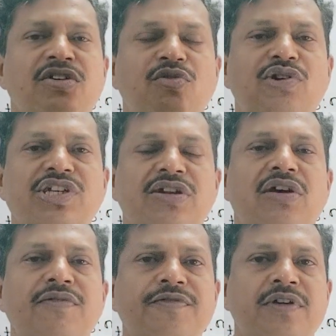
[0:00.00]
question
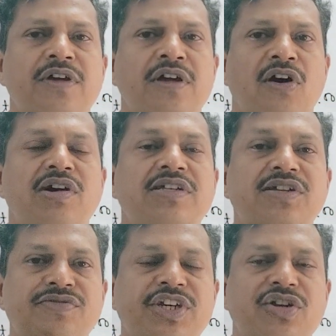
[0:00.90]
of or
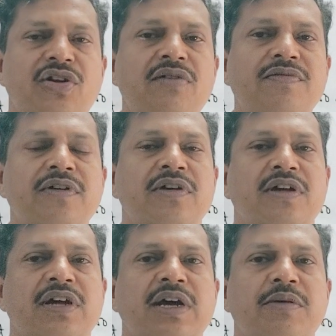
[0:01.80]
situation of
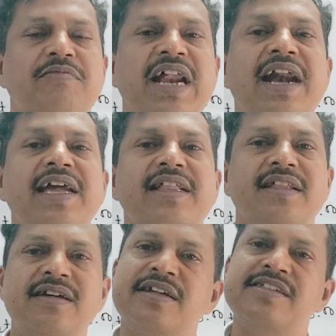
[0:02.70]
running in
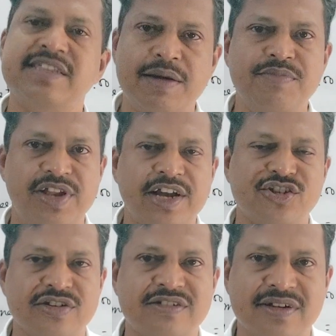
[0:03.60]
the same
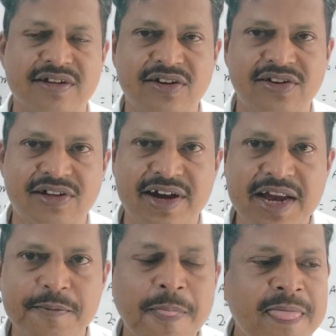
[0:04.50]
direction. All
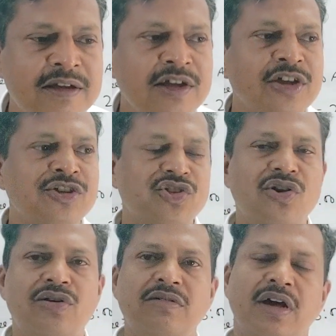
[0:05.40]
right.
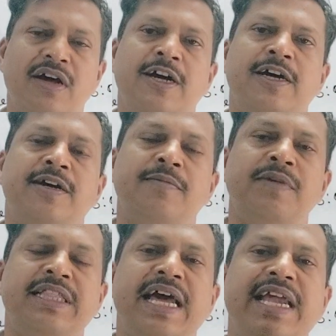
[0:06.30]
So there